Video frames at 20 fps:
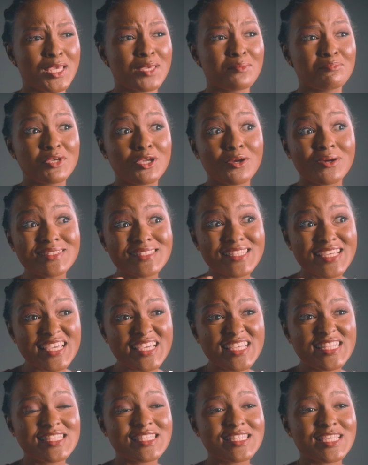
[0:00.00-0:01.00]
Because
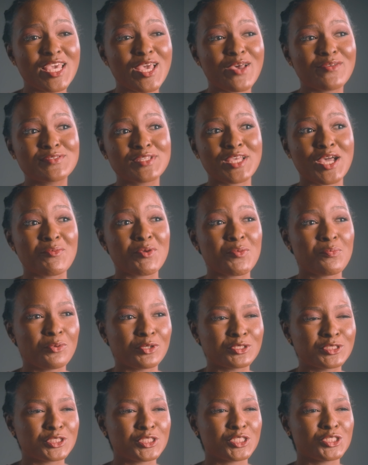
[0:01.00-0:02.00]
ETFs can be
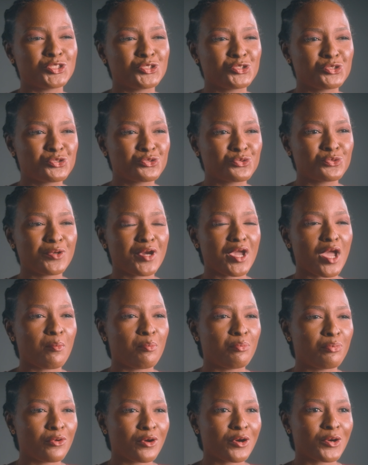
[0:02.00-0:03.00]
purchased through a
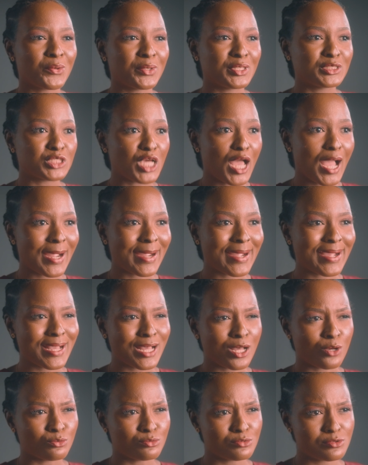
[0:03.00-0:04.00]
brokerage
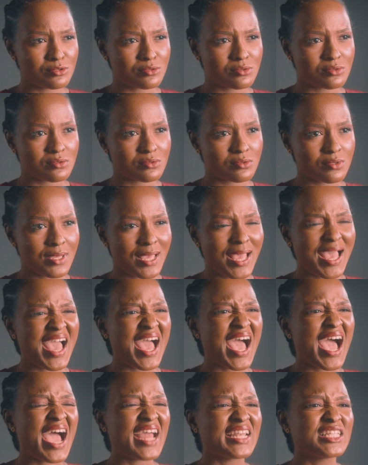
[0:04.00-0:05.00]
account
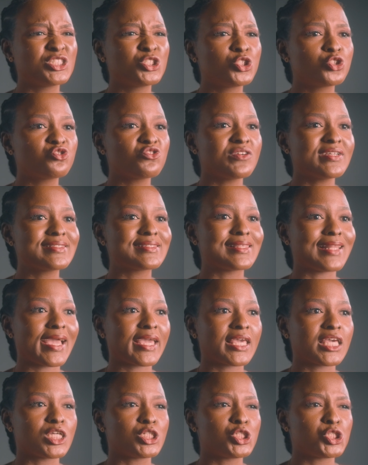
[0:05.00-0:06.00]
and it trades
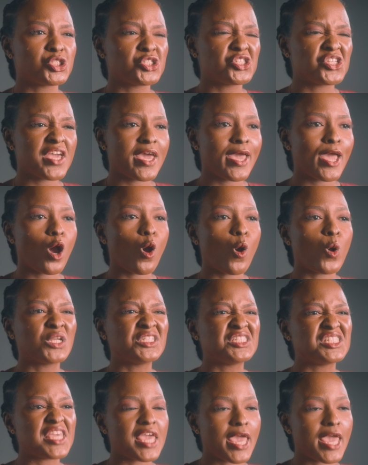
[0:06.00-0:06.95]
like a share on the